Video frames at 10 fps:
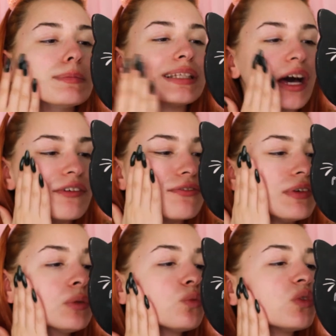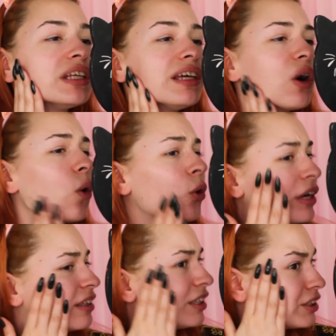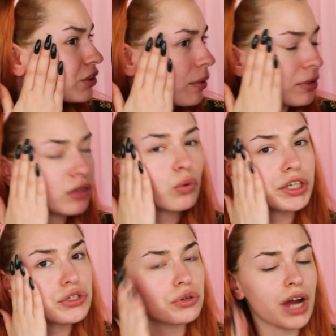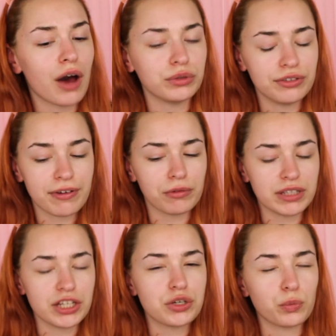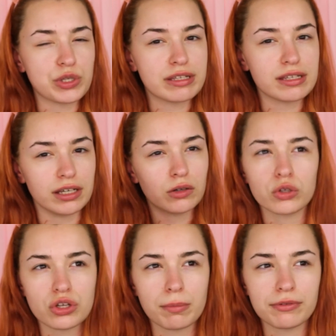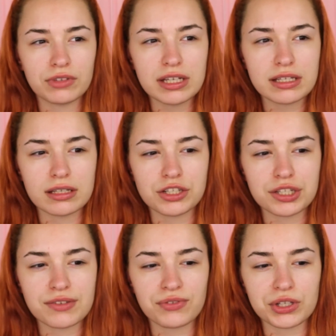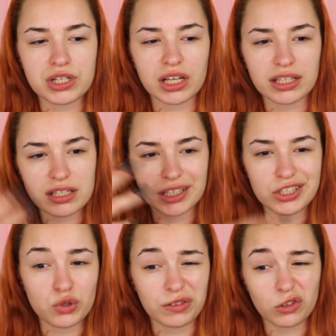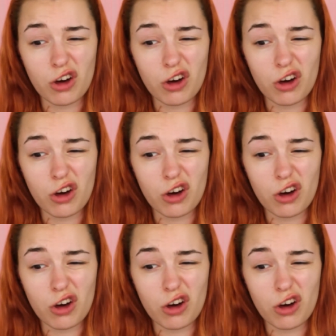But I feel really oily, so I'm not quite sure how the foundation would stick on top of this. It just feels like it's gonna drift